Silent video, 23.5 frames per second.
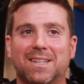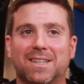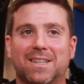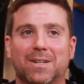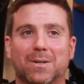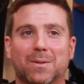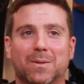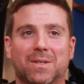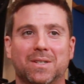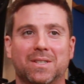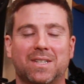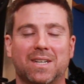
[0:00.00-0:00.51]

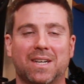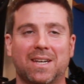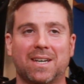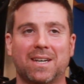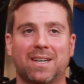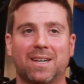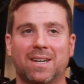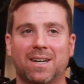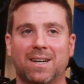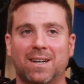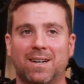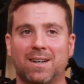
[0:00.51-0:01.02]
there was
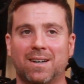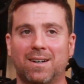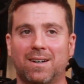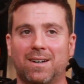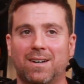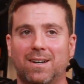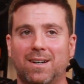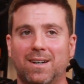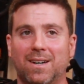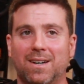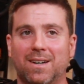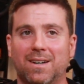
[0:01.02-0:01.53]

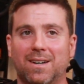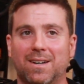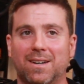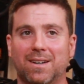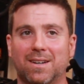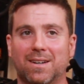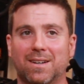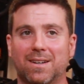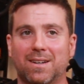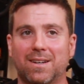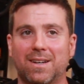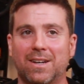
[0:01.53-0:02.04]

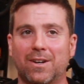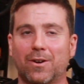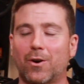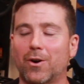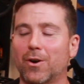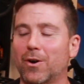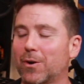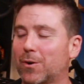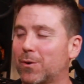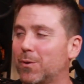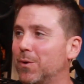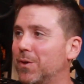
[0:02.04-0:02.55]
an
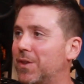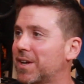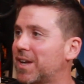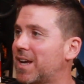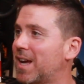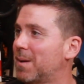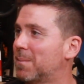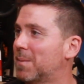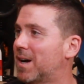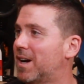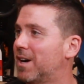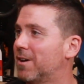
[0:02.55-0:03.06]
article that
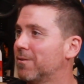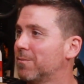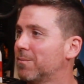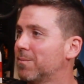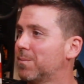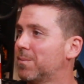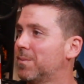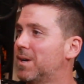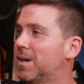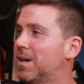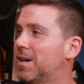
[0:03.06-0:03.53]
came out